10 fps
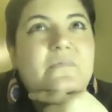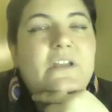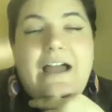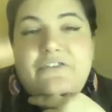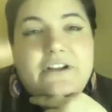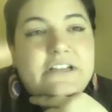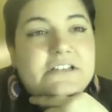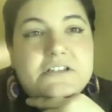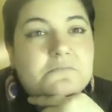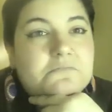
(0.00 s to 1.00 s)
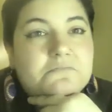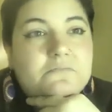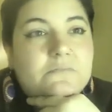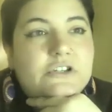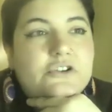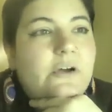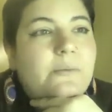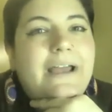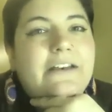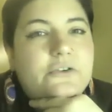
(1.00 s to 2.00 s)
Africans do not
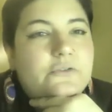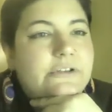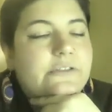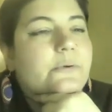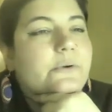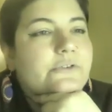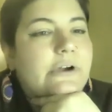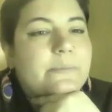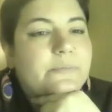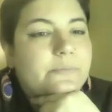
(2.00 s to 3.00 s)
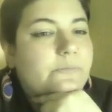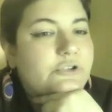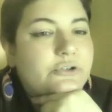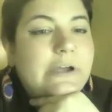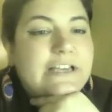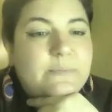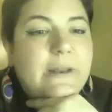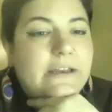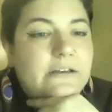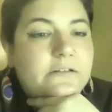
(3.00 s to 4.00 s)
mind using the word tribe to
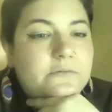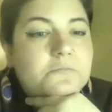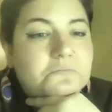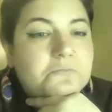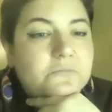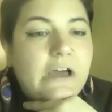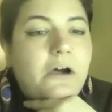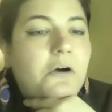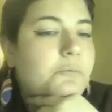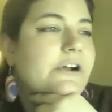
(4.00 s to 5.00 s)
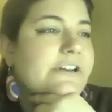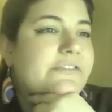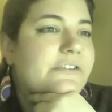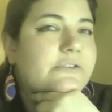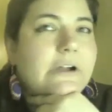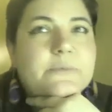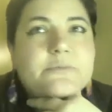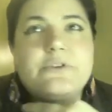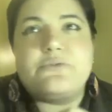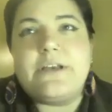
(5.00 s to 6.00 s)
explain that, oh, we're different tribes
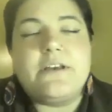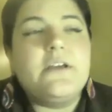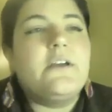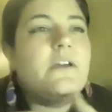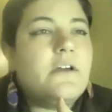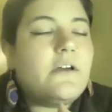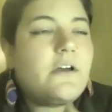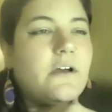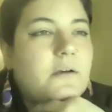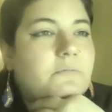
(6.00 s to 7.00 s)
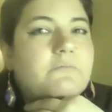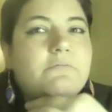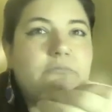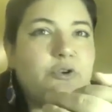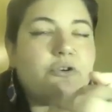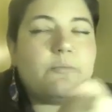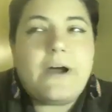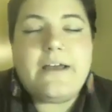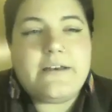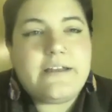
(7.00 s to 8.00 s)
between
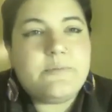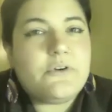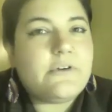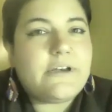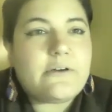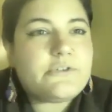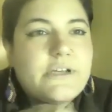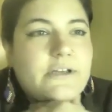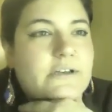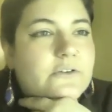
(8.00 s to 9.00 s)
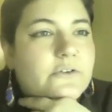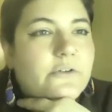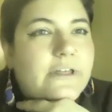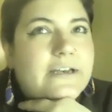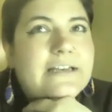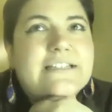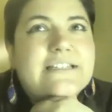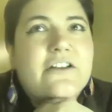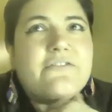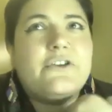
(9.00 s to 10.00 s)
Yoruba and Igbo and Hausa and all that,
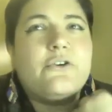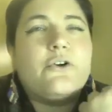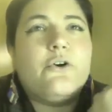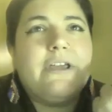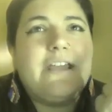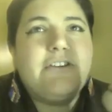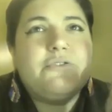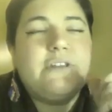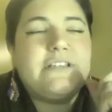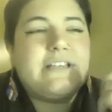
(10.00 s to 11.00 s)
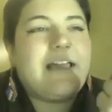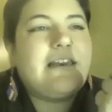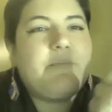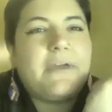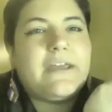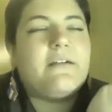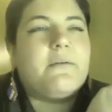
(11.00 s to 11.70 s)
instead of going into this academic